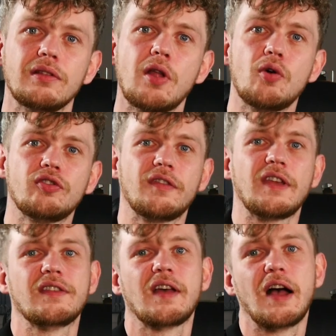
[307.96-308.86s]
loads of
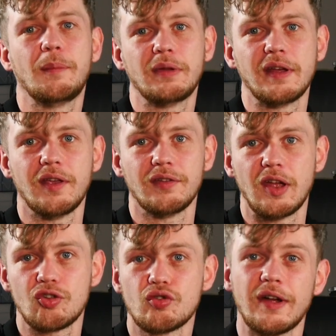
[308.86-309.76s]
guitar players
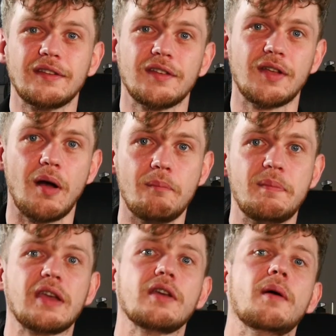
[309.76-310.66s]
are trying to sound
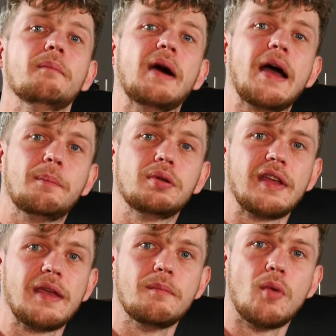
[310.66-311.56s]
bigger by
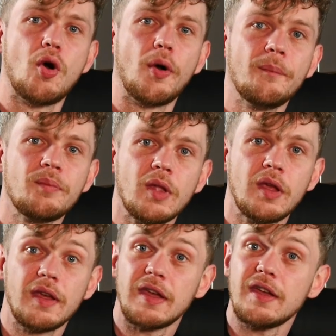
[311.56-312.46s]
playing more.
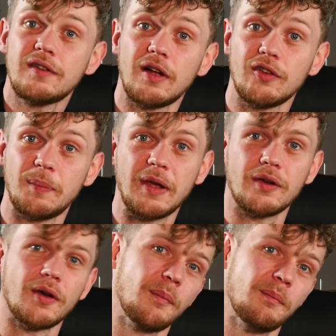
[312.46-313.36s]
He sounds
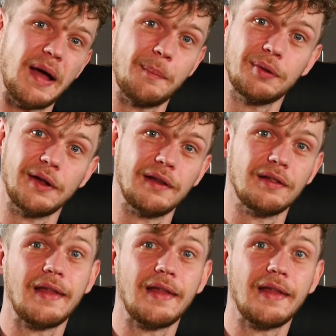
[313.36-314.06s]
bigger by playing